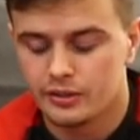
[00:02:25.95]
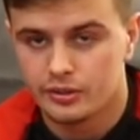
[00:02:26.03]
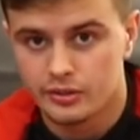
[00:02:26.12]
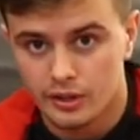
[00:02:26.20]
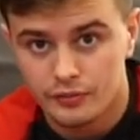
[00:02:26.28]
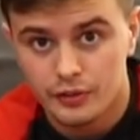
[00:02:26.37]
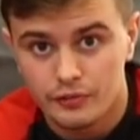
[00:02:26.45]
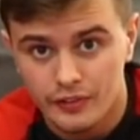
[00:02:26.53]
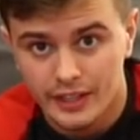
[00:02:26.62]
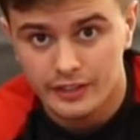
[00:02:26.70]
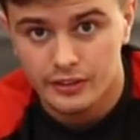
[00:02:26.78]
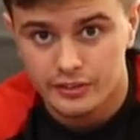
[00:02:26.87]
So if you
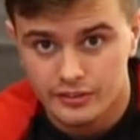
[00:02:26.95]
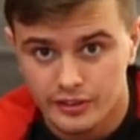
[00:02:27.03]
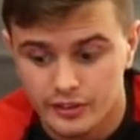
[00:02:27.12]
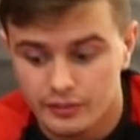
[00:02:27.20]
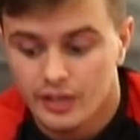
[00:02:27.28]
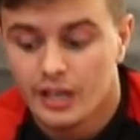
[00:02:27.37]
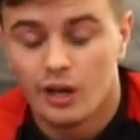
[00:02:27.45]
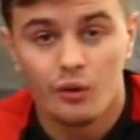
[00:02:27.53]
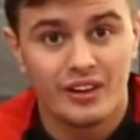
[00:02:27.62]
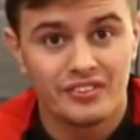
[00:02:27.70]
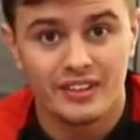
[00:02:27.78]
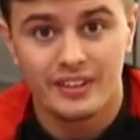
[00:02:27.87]
find yourself, well,
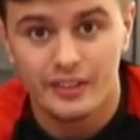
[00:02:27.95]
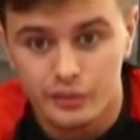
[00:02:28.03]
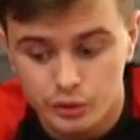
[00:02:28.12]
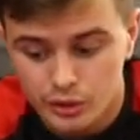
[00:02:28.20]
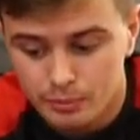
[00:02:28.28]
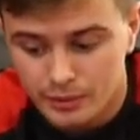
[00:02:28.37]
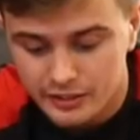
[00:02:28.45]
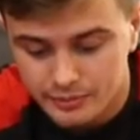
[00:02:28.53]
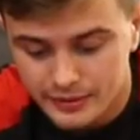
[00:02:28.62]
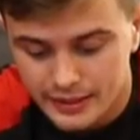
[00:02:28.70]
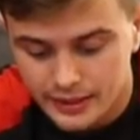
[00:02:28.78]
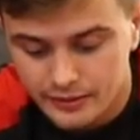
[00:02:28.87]
let's say that Chewy breaks me
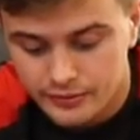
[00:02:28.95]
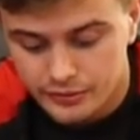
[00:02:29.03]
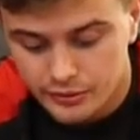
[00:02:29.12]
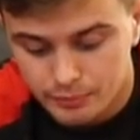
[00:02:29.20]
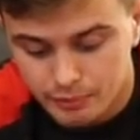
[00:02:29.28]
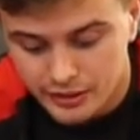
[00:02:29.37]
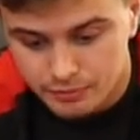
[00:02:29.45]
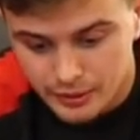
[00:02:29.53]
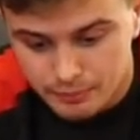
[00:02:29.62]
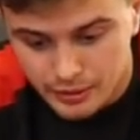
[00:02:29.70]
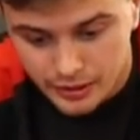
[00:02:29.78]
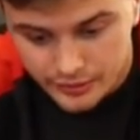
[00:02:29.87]
down, so he breaks my
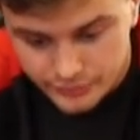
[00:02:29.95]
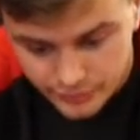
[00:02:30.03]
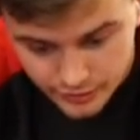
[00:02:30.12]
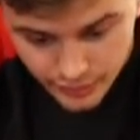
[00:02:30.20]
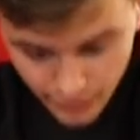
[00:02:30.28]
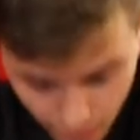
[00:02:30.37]
posture,